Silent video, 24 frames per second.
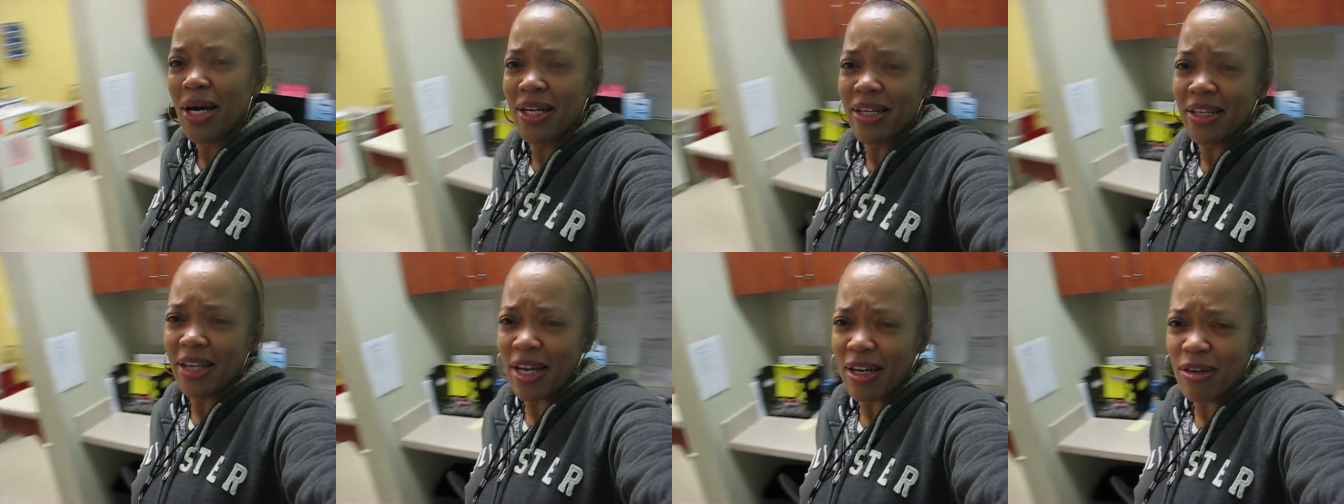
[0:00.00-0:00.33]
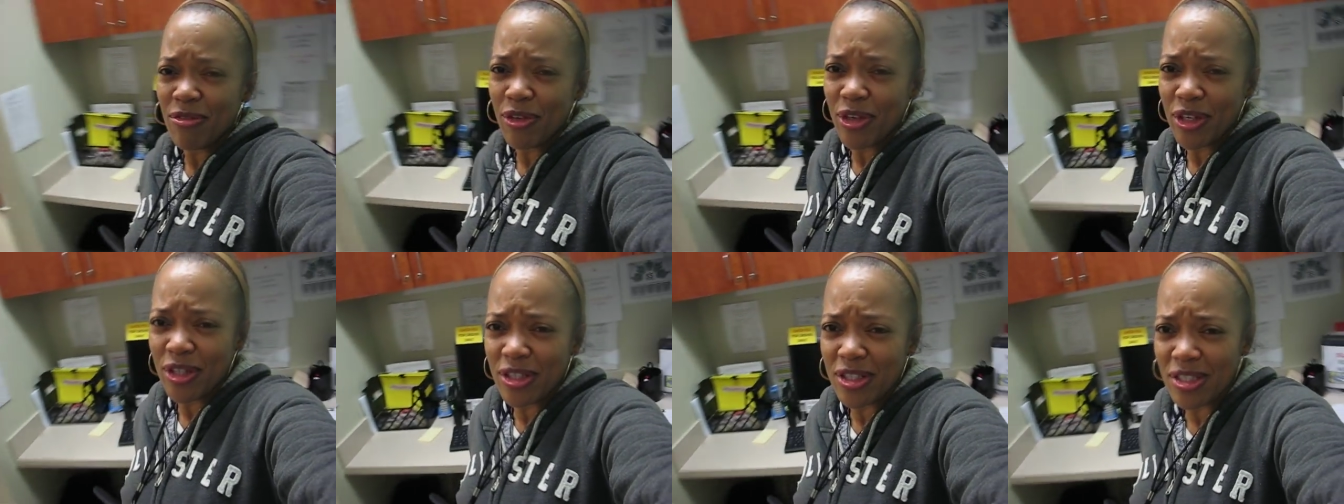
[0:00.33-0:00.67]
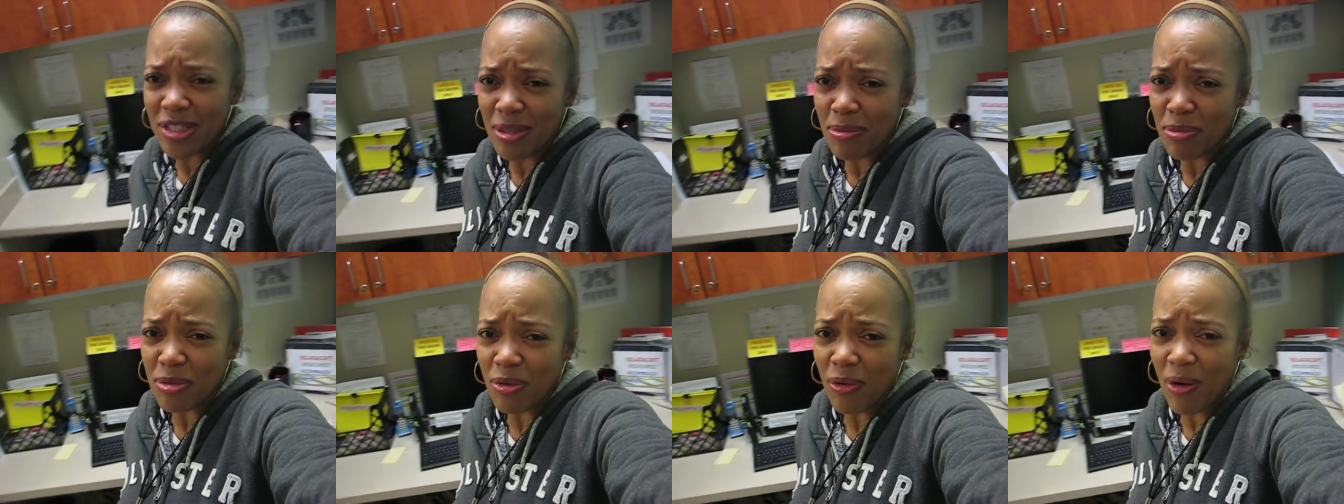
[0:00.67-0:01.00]
I'd like for you to
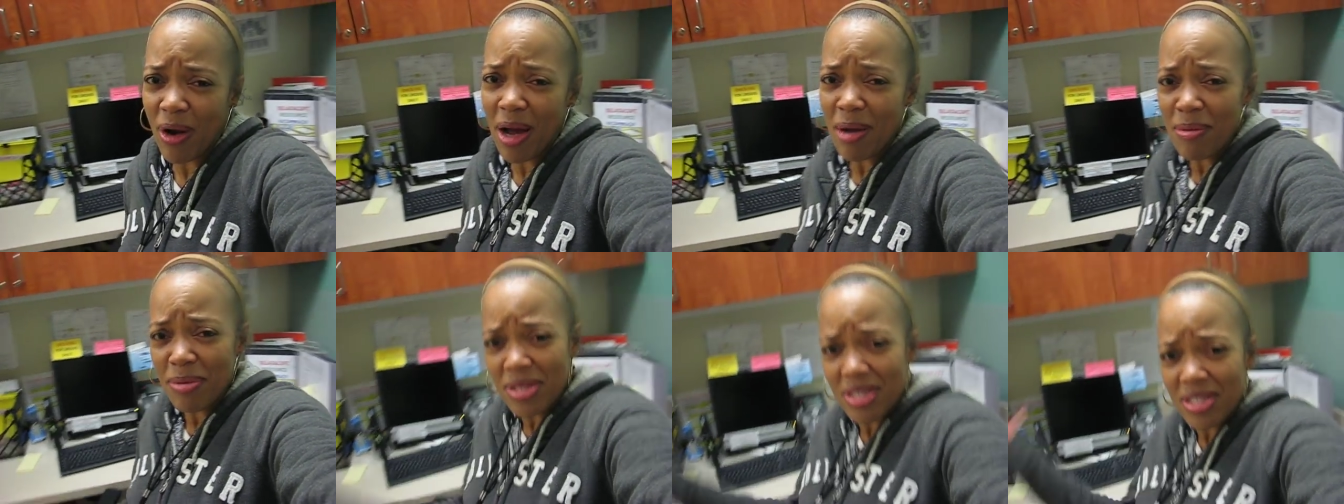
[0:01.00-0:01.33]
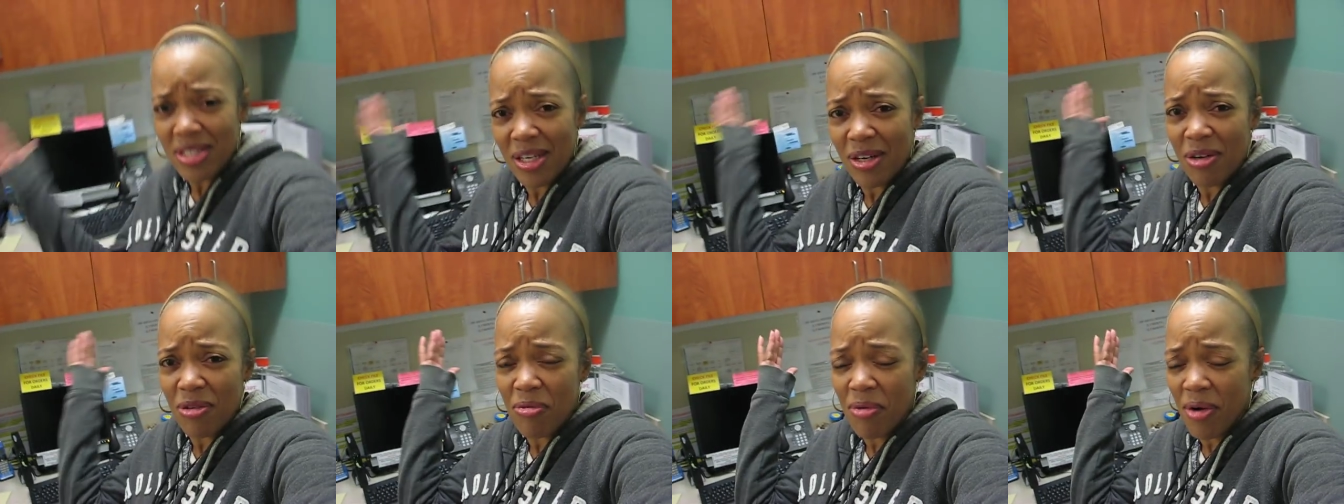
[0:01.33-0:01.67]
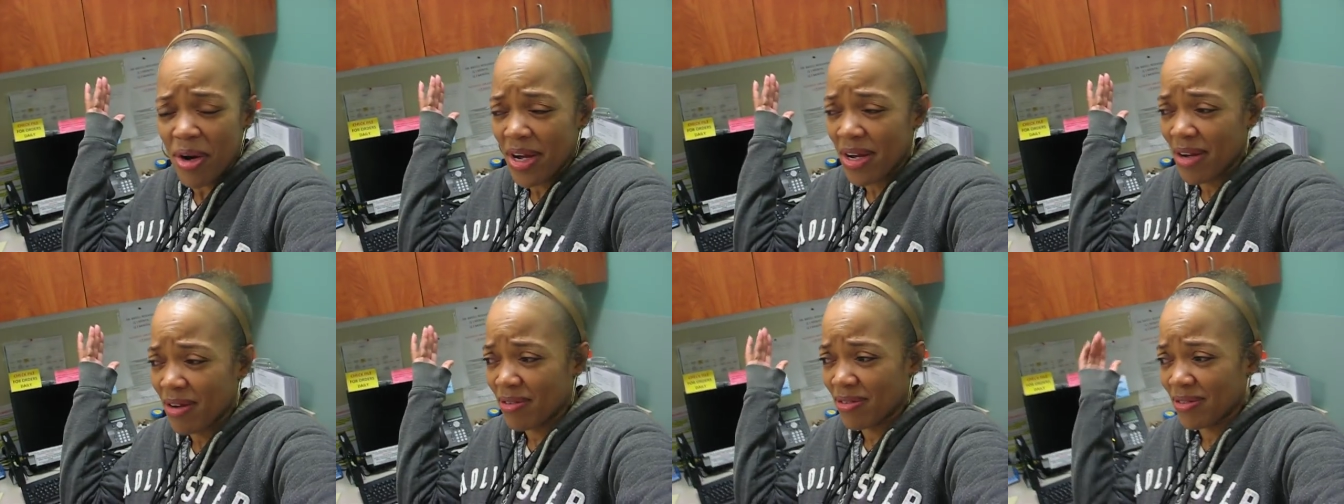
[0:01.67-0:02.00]
subscribe and stick
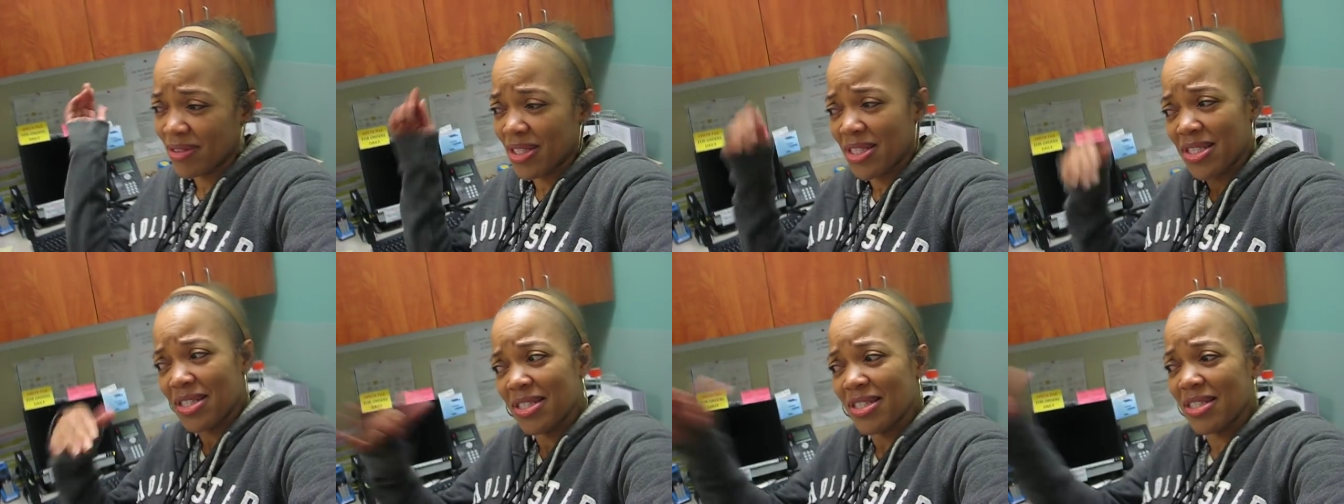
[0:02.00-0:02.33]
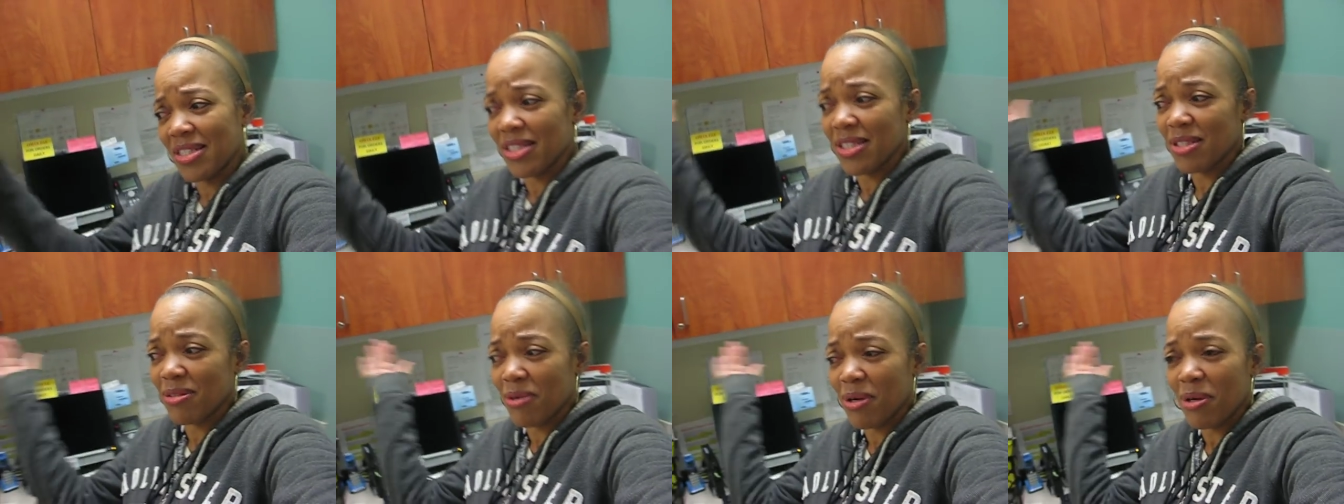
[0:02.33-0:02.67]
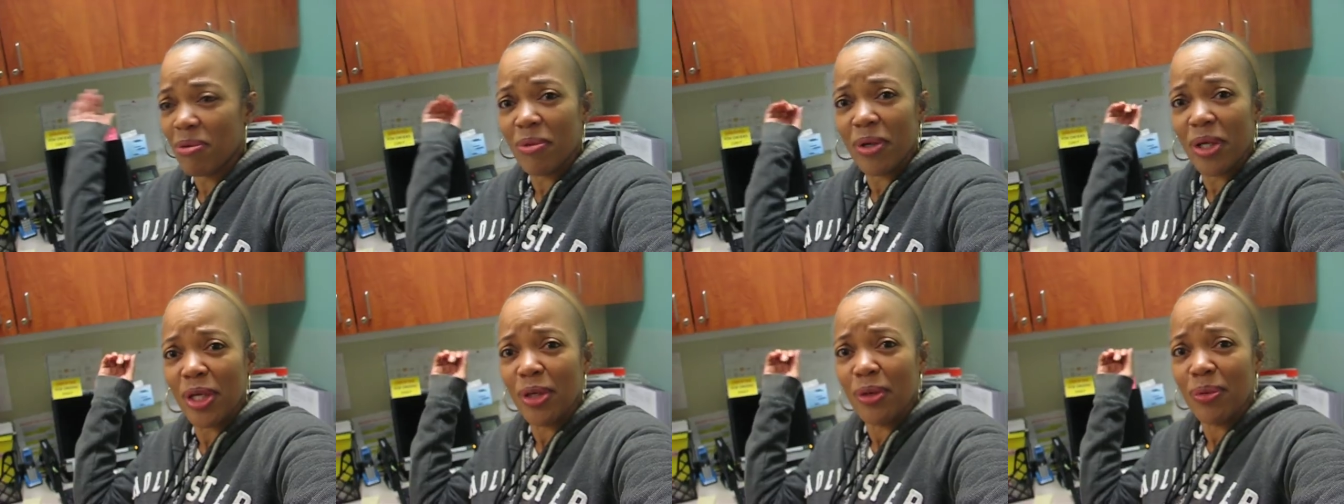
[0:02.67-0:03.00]
around, because this is
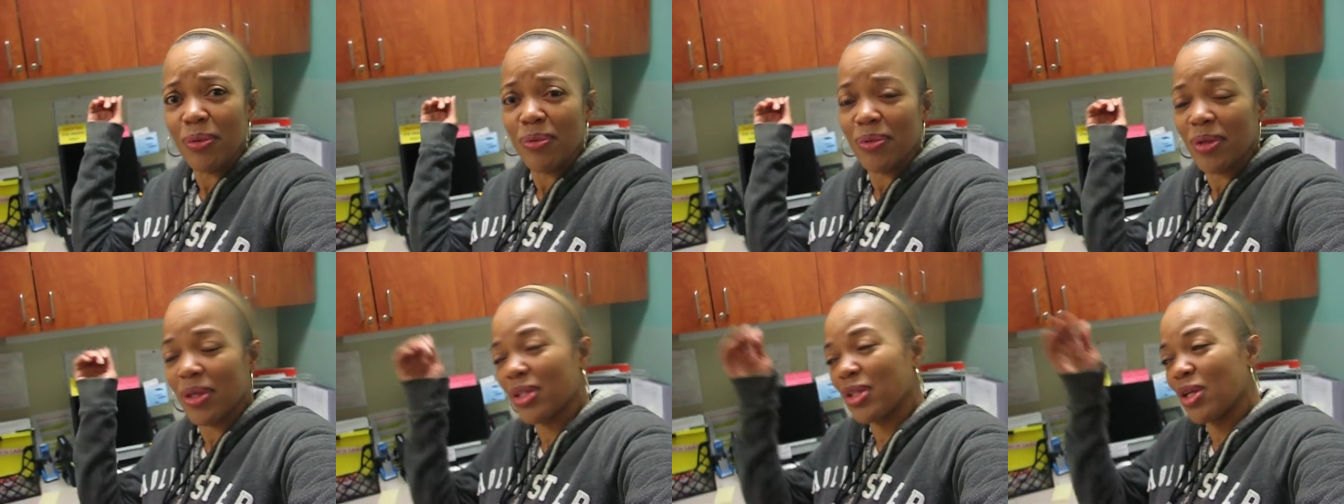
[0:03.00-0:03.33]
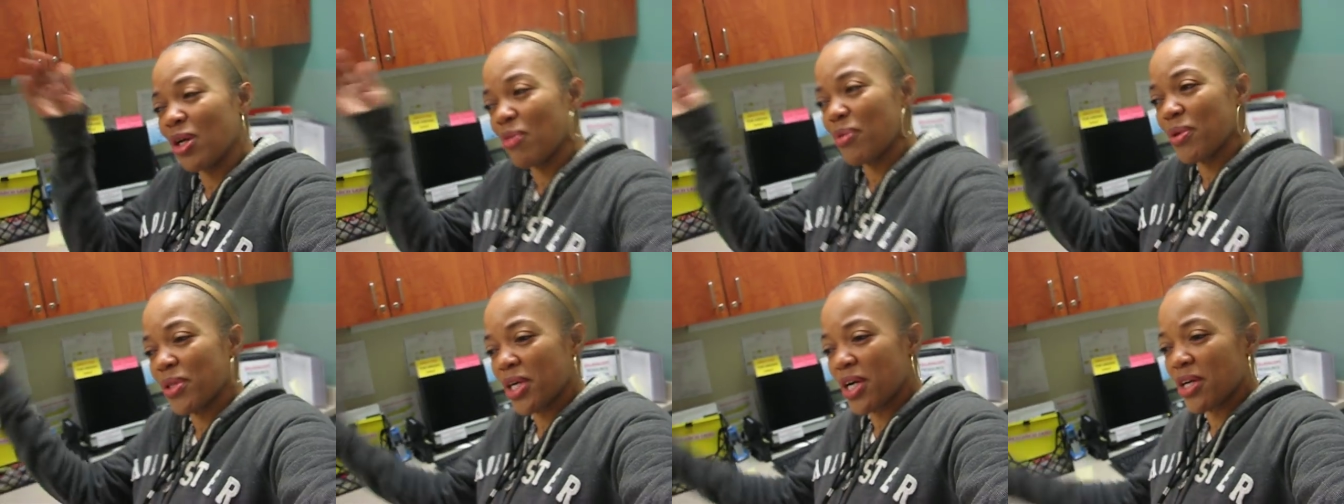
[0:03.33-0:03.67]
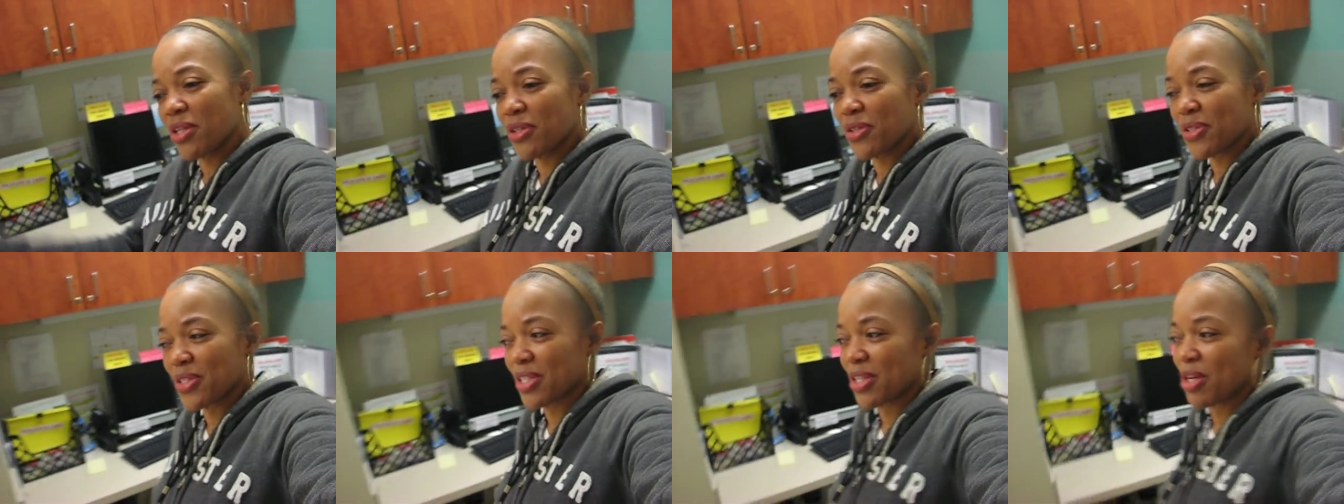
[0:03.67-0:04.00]
what we do, along with
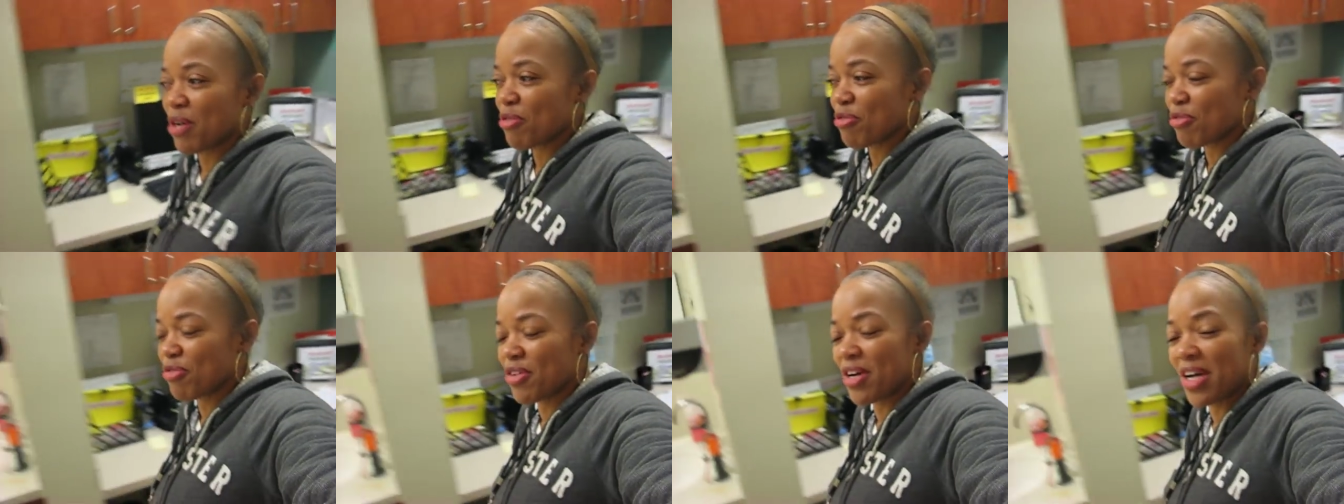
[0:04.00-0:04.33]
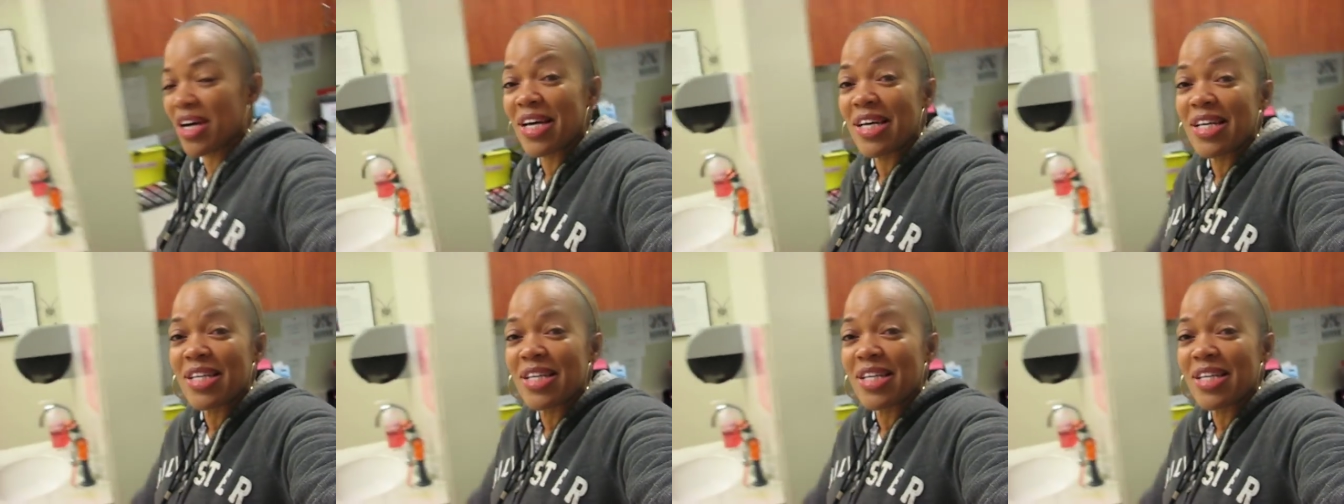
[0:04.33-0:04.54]
other stuff.